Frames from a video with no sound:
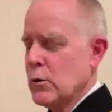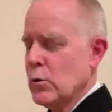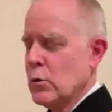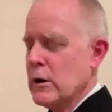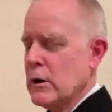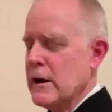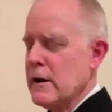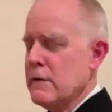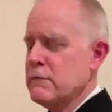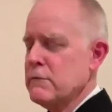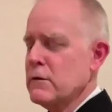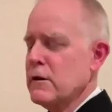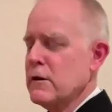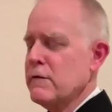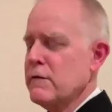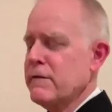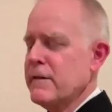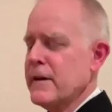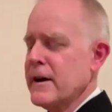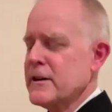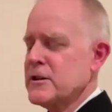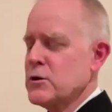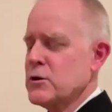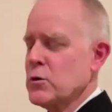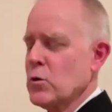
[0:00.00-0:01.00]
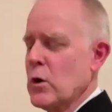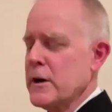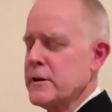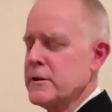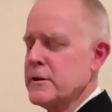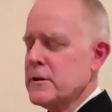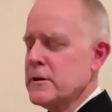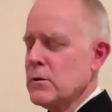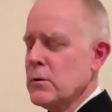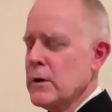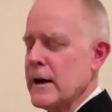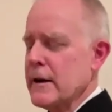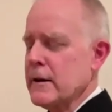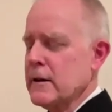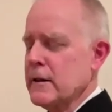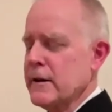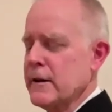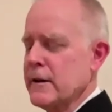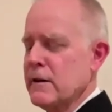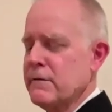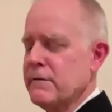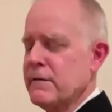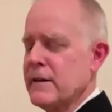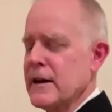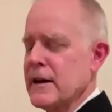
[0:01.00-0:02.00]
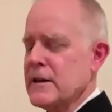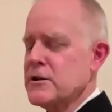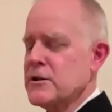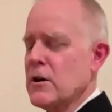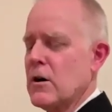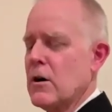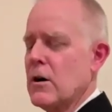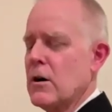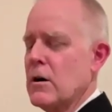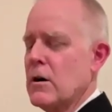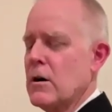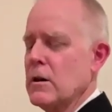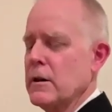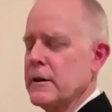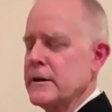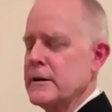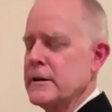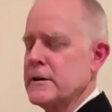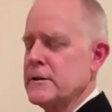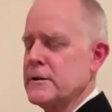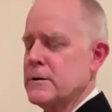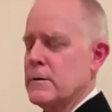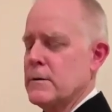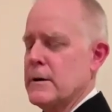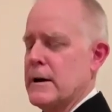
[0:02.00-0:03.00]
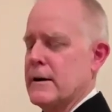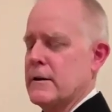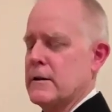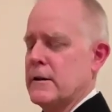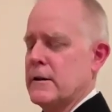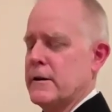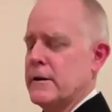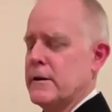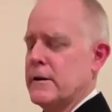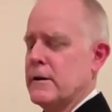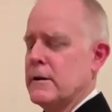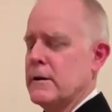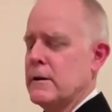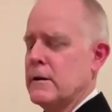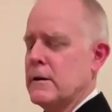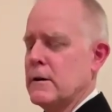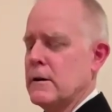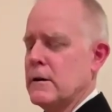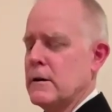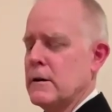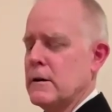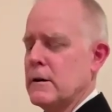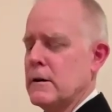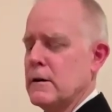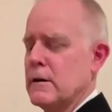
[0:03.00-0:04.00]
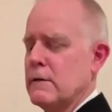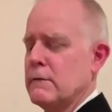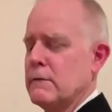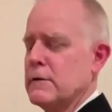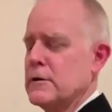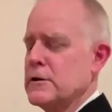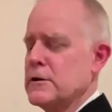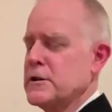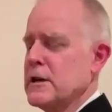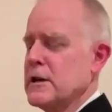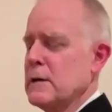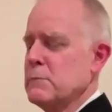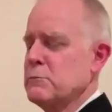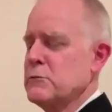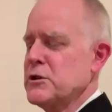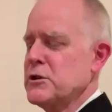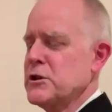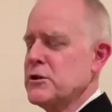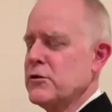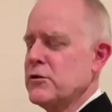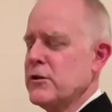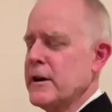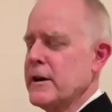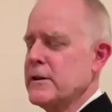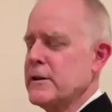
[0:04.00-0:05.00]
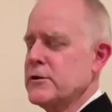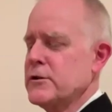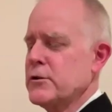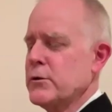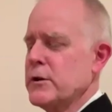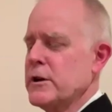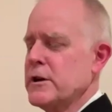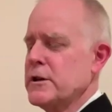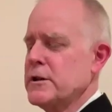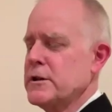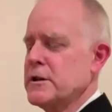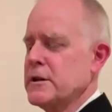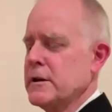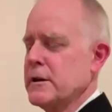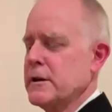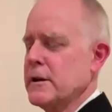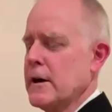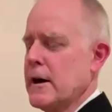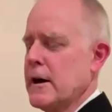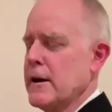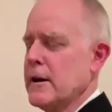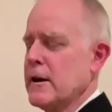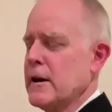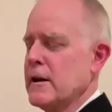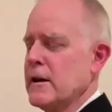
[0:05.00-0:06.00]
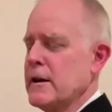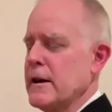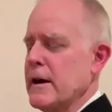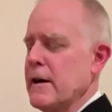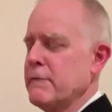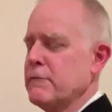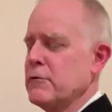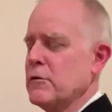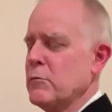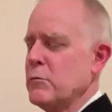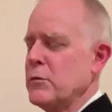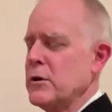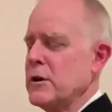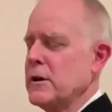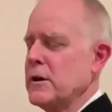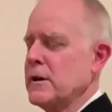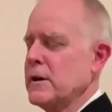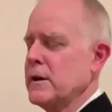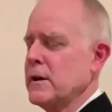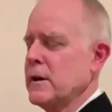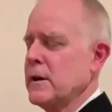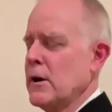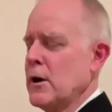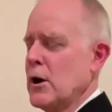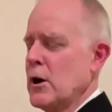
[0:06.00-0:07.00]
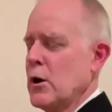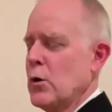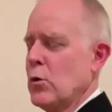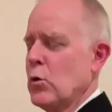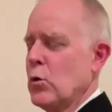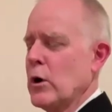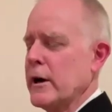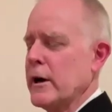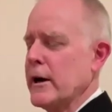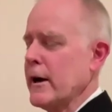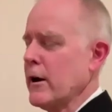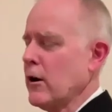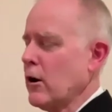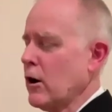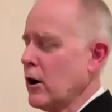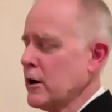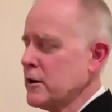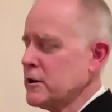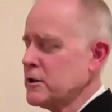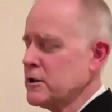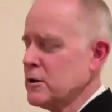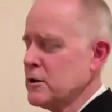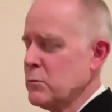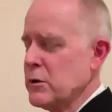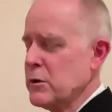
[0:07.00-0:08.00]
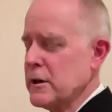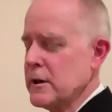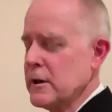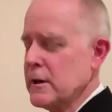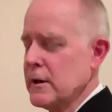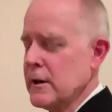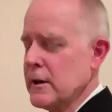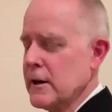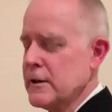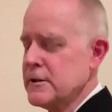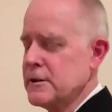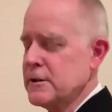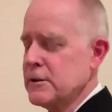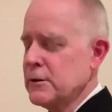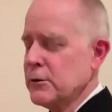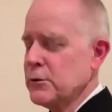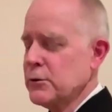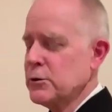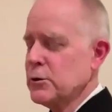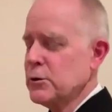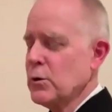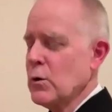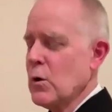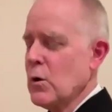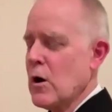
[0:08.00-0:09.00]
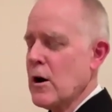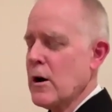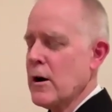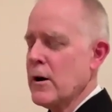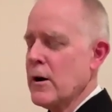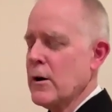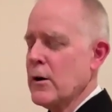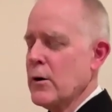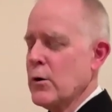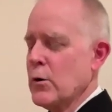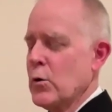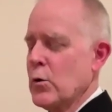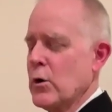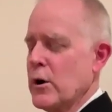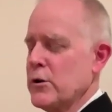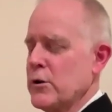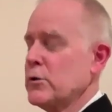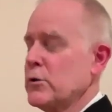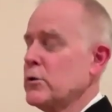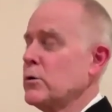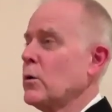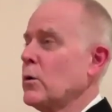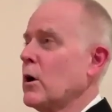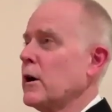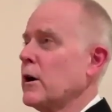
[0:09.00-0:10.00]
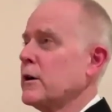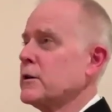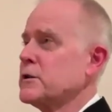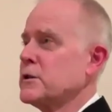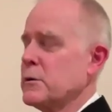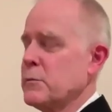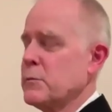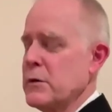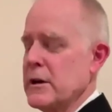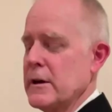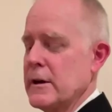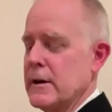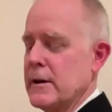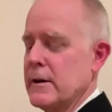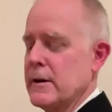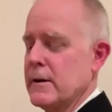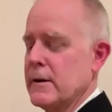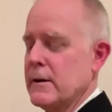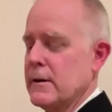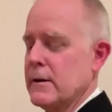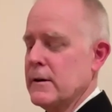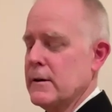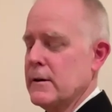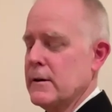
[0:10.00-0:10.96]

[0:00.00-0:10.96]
Whatever affects one directly affects all indirectly. For some strange reason, I can never be what I ought to be until you are what you ought to be.